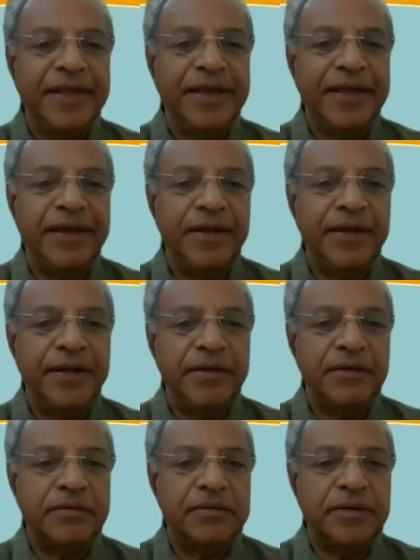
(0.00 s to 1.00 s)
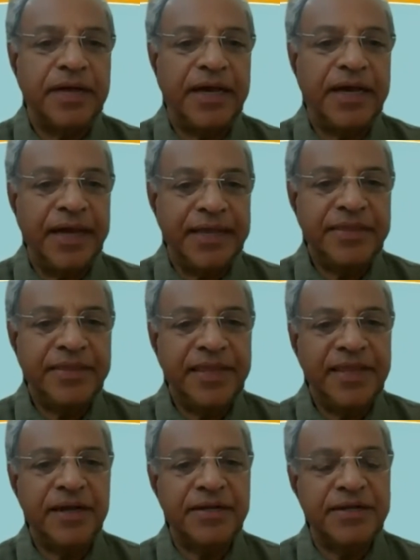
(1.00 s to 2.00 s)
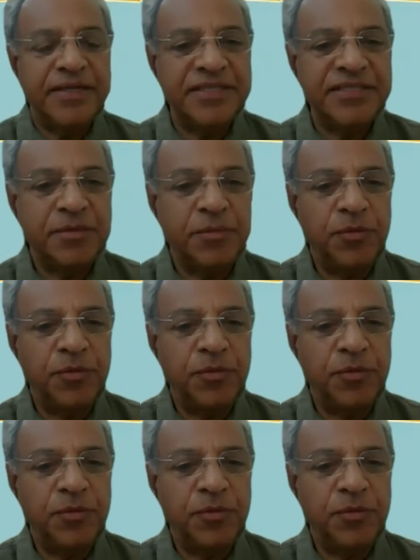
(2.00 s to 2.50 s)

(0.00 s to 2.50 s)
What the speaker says: And I think at least